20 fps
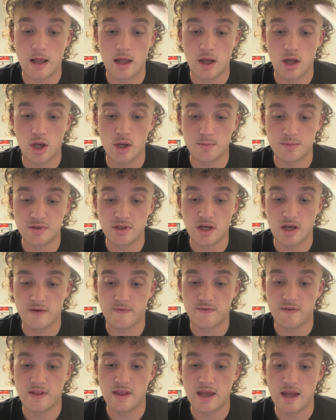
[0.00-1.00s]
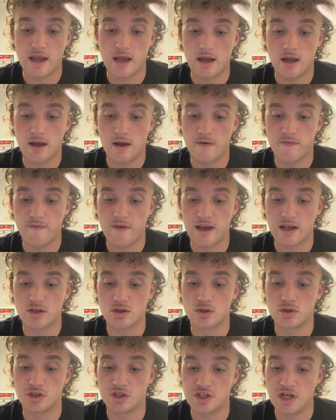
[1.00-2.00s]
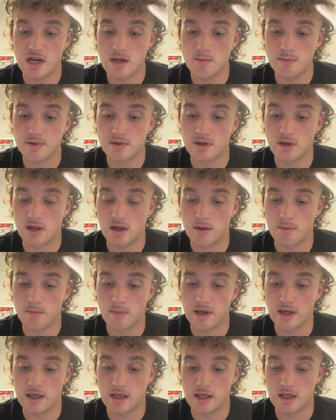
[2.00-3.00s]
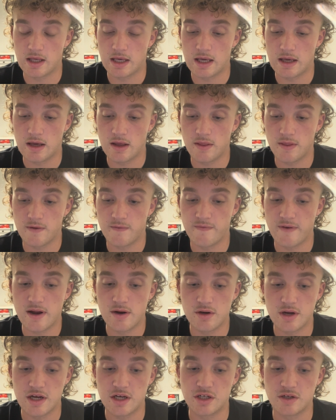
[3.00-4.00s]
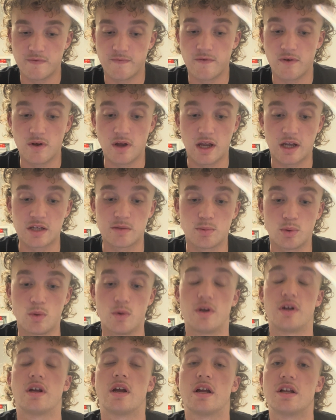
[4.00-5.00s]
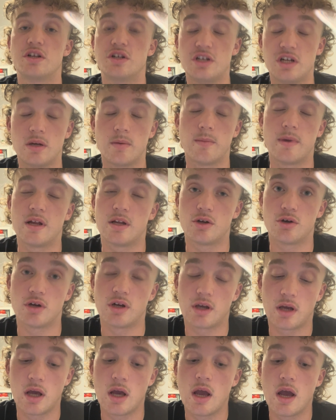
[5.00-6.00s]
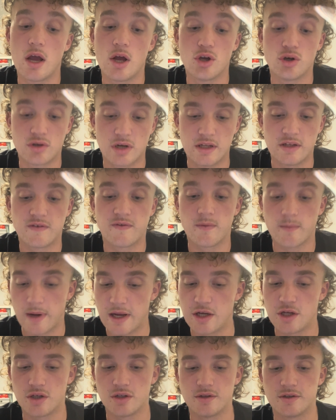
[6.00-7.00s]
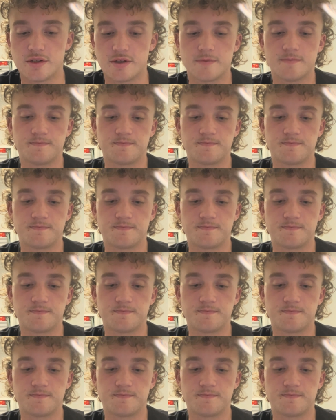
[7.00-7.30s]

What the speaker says: observe their effects on shapes, making it the foundation for exploring geometric transformations.